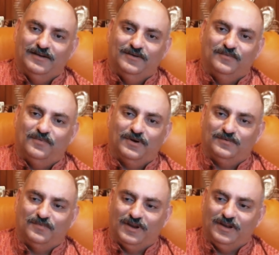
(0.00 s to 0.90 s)

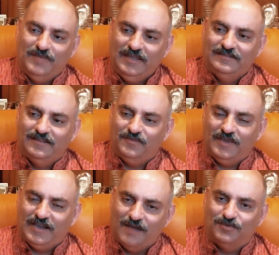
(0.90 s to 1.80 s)
what it means is we
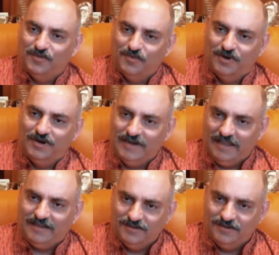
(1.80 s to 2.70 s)
come to the world
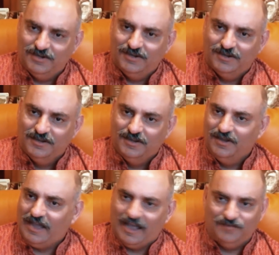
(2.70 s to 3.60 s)
naked
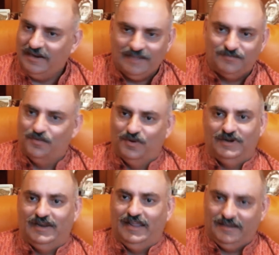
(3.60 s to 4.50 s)
and we leave the
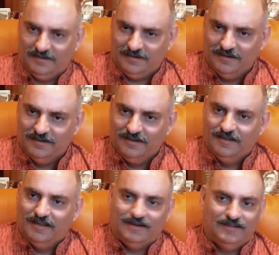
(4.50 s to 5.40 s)
world naked.
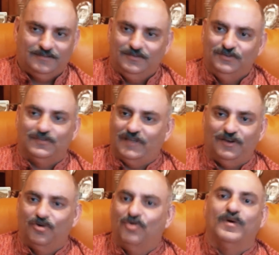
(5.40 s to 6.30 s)
And he used to say,
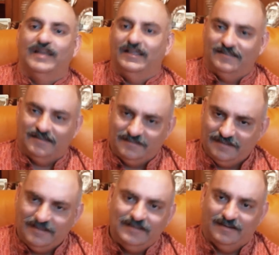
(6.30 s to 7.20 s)
no one has
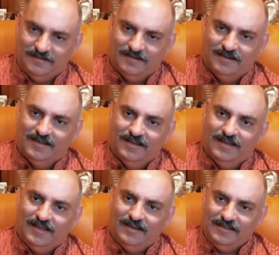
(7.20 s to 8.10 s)
succeeded
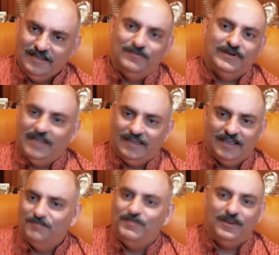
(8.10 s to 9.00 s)
in even
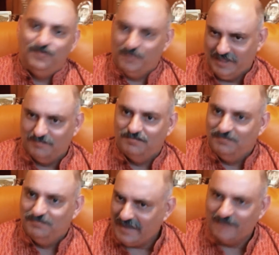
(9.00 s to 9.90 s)
taking a pin with
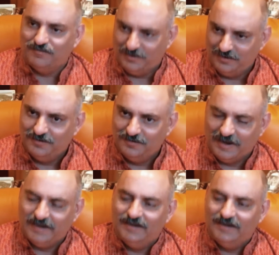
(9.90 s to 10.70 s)
them, ever, right?